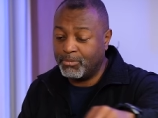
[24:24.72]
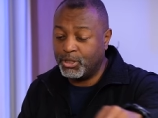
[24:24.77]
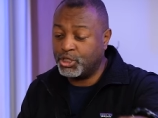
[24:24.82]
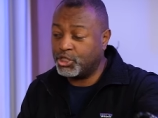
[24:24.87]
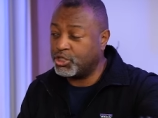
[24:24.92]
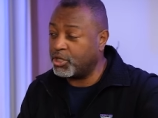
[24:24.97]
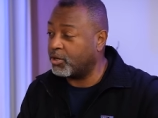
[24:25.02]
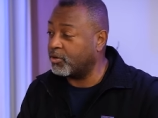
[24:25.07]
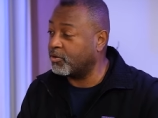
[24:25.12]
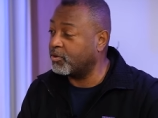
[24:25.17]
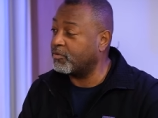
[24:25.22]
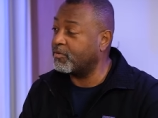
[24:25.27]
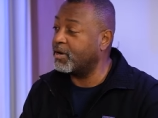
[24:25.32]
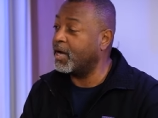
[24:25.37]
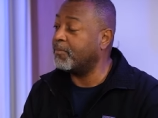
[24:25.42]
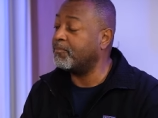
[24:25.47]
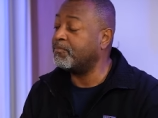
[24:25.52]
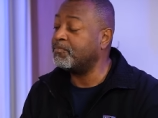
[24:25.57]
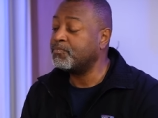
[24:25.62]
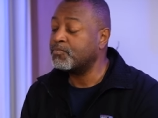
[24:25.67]
be shuttled
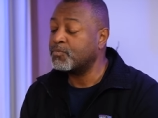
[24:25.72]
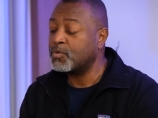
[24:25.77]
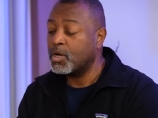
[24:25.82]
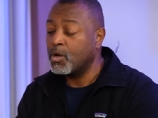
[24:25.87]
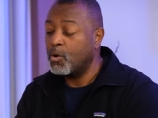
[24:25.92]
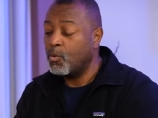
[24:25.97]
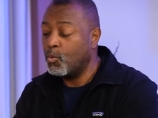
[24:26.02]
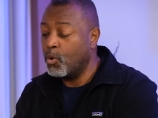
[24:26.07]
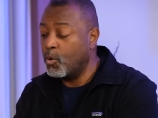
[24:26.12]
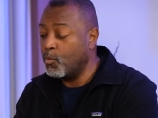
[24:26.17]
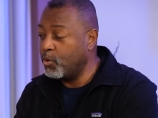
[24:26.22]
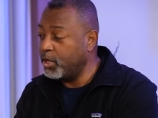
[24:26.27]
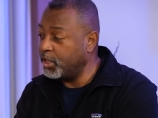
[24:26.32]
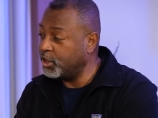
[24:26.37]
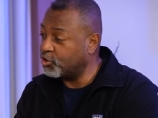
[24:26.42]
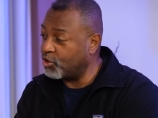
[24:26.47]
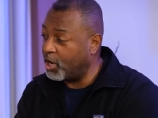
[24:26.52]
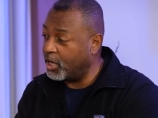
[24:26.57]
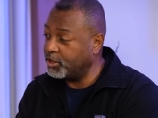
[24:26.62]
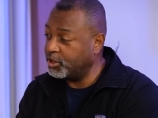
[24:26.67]
around. When we
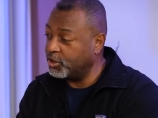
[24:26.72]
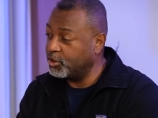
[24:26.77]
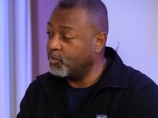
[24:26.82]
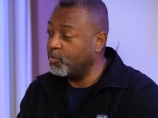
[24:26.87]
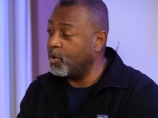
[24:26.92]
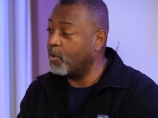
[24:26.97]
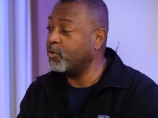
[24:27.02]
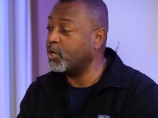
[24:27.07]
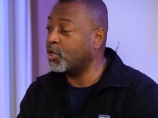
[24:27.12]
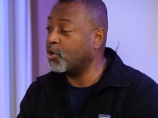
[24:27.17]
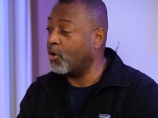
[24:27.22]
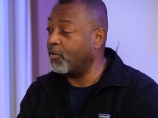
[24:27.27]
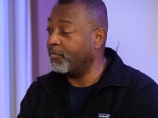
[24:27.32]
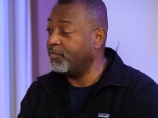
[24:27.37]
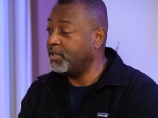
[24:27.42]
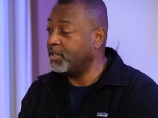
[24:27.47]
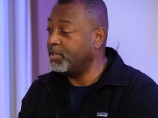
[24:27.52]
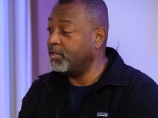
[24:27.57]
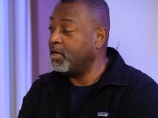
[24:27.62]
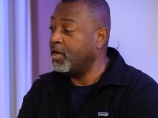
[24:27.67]
tried to do what we called
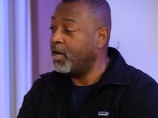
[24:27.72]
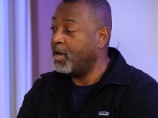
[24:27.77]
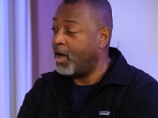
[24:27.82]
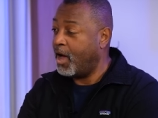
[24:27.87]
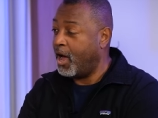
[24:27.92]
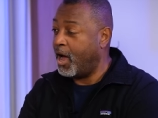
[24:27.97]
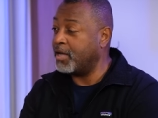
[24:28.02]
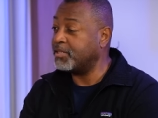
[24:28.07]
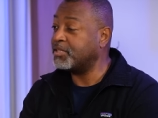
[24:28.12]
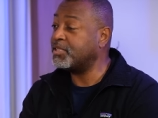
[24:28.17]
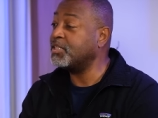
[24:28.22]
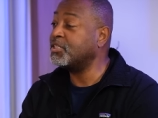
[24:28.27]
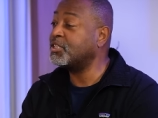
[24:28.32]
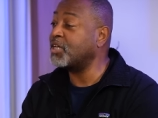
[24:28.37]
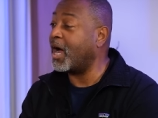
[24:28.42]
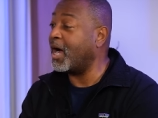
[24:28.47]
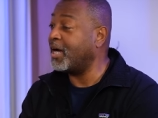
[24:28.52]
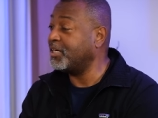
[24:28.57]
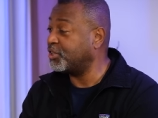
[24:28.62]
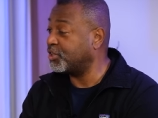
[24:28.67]
the hostage
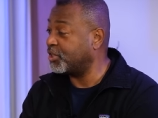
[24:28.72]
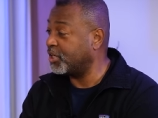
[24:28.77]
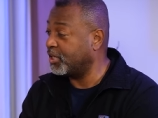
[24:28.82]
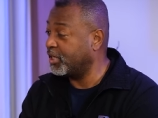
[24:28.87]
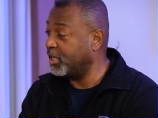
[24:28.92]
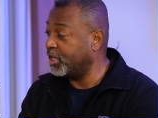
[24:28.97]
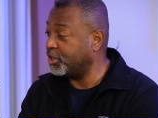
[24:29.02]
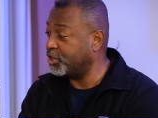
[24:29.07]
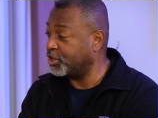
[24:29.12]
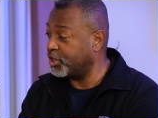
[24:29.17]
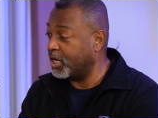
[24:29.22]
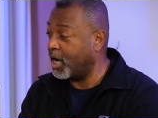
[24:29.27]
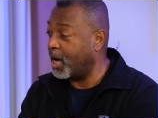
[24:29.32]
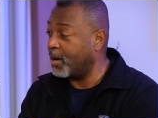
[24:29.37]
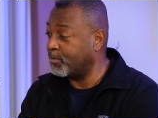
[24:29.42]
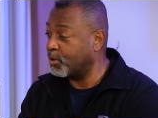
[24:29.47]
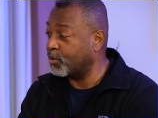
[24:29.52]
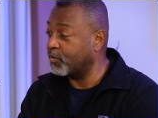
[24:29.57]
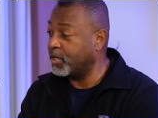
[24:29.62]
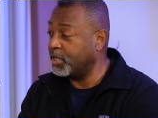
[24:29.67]
isolation
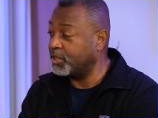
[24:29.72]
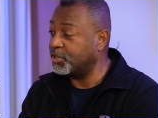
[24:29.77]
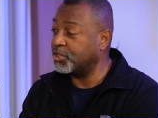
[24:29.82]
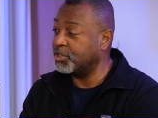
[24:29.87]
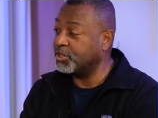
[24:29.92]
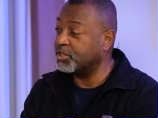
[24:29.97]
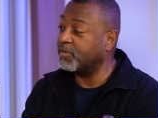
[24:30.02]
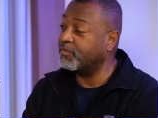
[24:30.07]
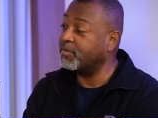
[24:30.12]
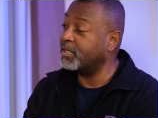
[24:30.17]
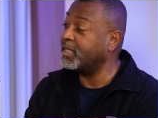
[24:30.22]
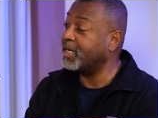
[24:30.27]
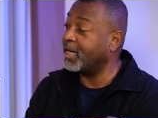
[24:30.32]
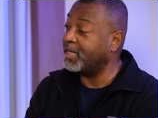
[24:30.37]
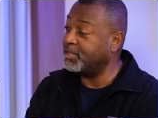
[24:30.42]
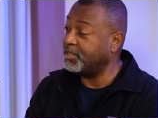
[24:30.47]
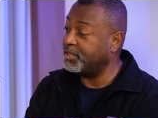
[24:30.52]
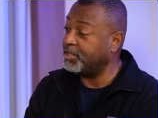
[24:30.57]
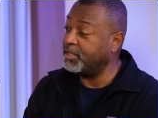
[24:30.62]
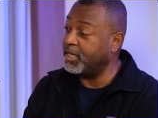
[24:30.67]
operations of the
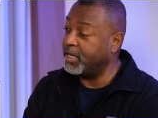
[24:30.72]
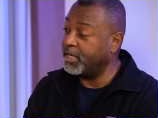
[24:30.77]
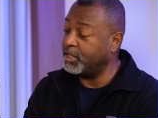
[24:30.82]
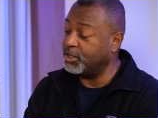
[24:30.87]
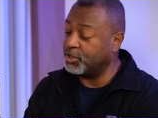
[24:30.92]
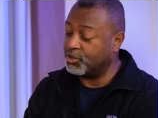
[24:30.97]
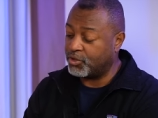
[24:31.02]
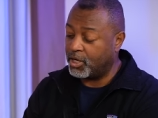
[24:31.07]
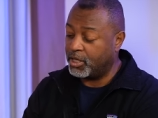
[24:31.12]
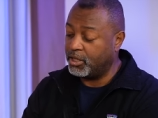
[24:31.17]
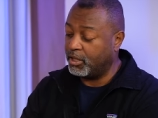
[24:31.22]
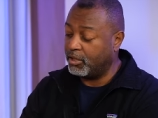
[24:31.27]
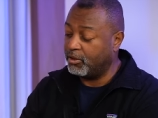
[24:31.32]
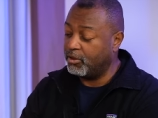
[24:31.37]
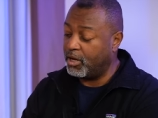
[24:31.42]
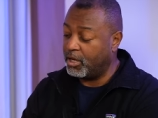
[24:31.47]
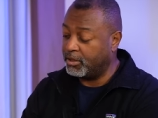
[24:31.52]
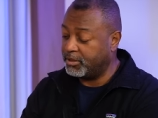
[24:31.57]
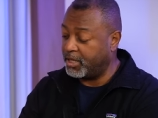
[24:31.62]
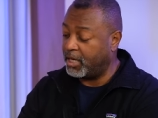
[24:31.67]
1980s, trying to
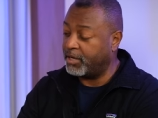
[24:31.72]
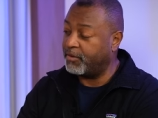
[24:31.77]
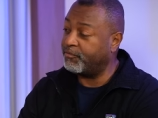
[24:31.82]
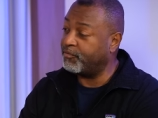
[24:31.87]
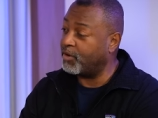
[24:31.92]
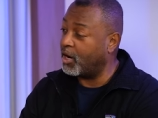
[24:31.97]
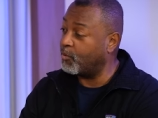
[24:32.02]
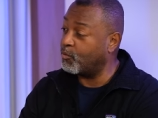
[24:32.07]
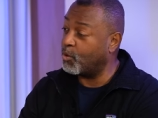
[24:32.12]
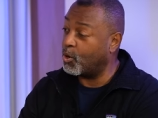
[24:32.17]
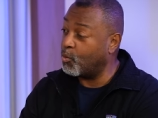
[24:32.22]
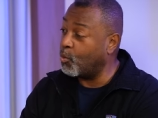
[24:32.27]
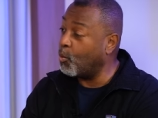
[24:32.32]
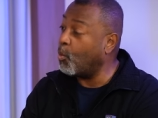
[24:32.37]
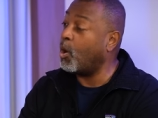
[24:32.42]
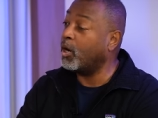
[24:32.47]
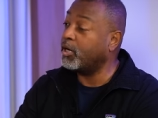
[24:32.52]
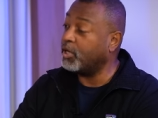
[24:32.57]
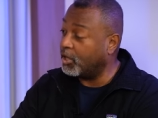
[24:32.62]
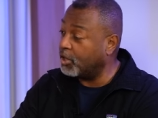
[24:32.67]
identify where
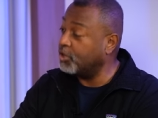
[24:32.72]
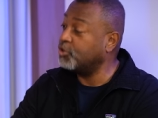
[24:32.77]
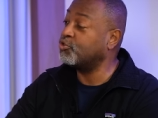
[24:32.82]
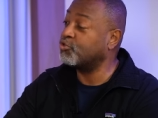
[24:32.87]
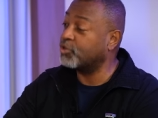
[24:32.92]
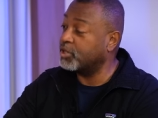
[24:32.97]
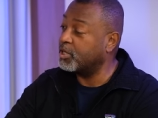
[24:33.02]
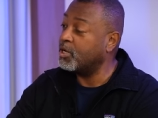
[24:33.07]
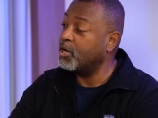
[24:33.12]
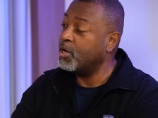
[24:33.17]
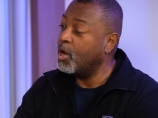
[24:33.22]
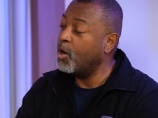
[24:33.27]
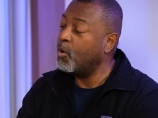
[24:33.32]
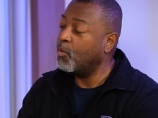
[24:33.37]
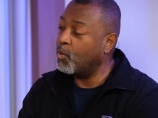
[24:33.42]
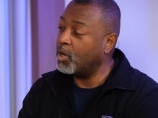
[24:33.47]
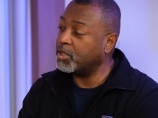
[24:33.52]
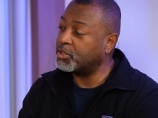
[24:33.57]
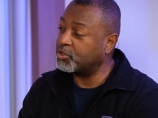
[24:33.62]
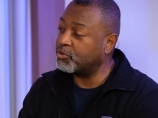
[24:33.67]
100
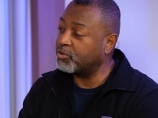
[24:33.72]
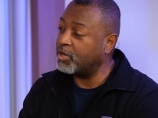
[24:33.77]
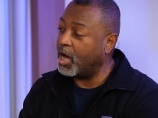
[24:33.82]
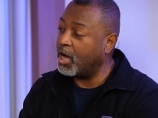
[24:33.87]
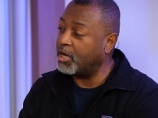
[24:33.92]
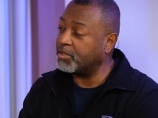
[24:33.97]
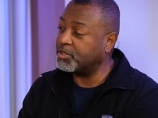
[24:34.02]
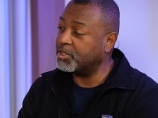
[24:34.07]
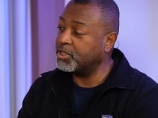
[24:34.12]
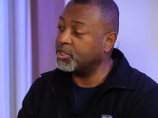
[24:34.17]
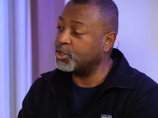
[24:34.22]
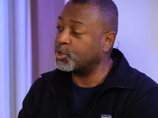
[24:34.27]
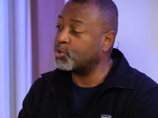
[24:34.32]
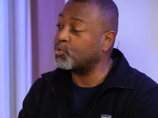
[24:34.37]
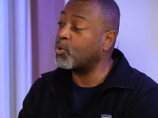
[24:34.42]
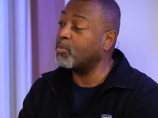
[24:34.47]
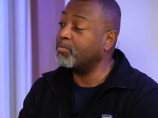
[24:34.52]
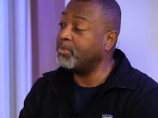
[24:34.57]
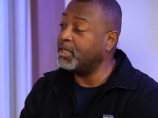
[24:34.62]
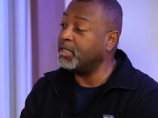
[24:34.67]
Western hostages
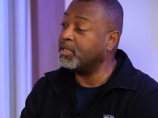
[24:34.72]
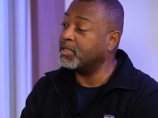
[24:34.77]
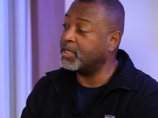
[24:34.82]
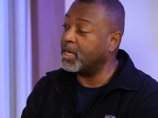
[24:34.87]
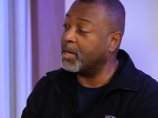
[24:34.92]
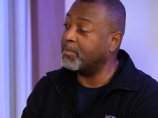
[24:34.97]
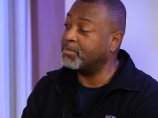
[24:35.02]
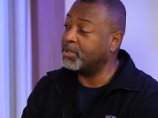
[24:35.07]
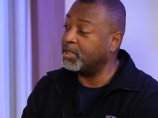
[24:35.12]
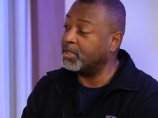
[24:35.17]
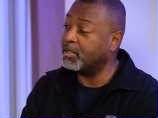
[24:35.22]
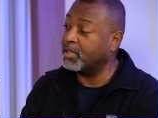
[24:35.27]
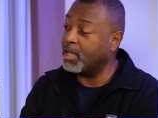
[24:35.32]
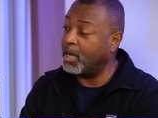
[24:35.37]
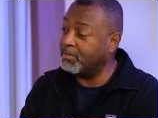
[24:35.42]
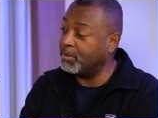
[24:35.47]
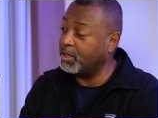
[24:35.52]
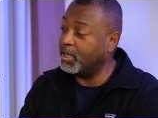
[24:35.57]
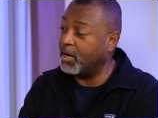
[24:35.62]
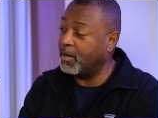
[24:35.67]
were being kept in
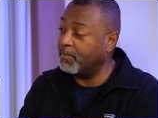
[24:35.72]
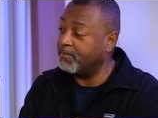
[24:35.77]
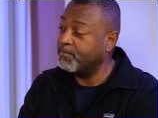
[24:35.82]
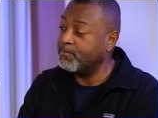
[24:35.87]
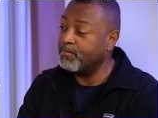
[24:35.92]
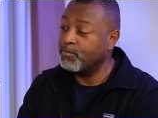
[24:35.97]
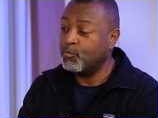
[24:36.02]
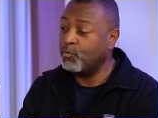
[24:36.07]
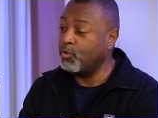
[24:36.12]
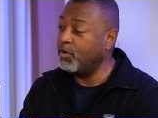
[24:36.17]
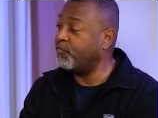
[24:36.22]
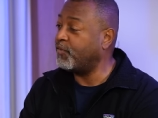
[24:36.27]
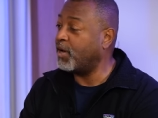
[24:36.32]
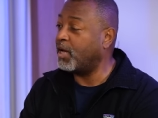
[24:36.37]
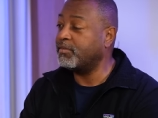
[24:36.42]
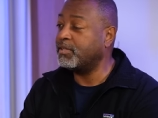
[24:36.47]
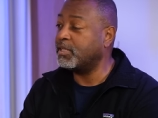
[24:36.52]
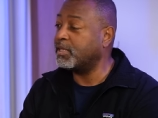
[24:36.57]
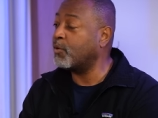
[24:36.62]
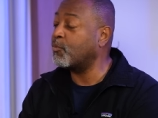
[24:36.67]
Lebanon. We
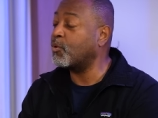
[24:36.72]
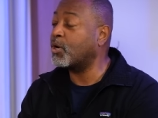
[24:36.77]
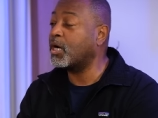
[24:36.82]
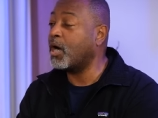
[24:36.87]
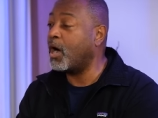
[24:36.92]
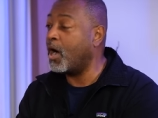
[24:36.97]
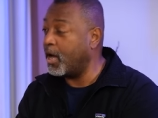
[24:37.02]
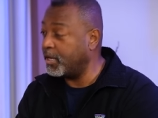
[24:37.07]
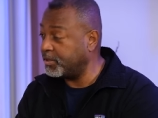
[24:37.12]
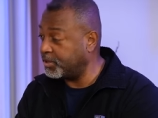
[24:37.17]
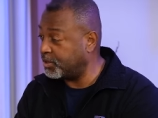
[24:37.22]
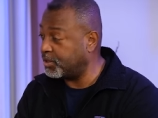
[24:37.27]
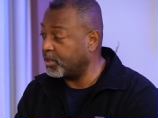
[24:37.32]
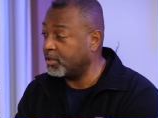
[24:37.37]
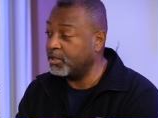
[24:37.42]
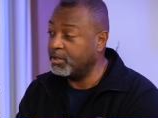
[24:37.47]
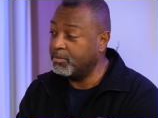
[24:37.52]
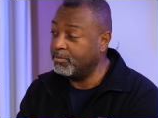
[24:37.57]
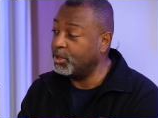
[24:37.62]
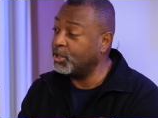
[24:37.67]
found that they were
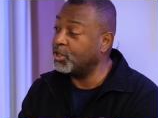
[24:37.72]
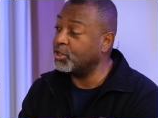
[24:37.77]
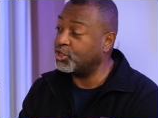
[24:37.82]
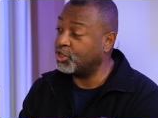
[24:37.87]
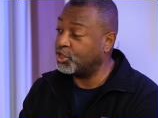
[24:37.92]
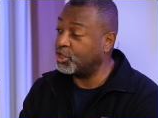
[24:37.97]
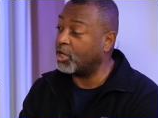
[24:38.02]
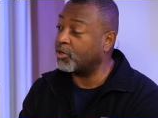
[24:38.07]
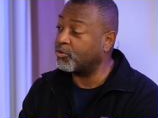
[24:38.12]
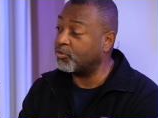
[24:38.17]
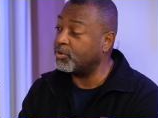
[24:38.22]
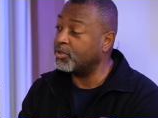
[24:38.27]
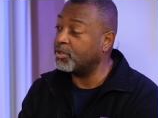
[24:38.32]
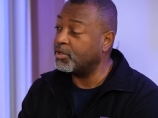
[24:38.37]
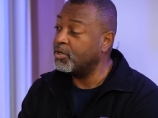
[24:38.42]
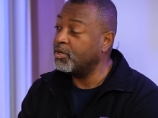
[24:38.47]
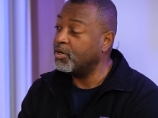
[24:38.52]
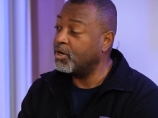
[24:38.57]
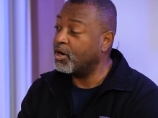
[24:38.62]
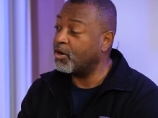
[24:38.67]
constantly being shuttled
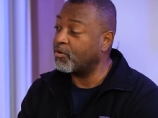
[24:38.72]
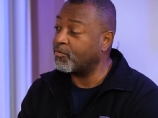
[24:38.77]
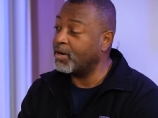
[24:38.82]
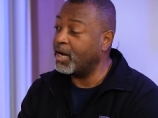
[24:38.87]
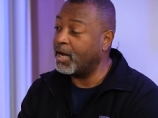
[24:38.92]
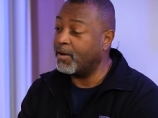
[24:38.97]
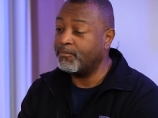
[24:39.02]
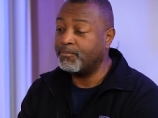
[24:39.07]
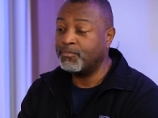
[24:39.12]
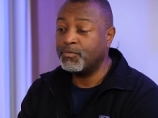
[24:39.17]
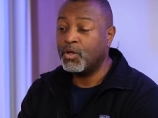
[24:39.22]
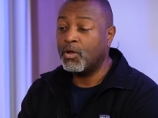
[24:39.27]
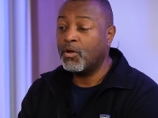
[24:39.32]
around.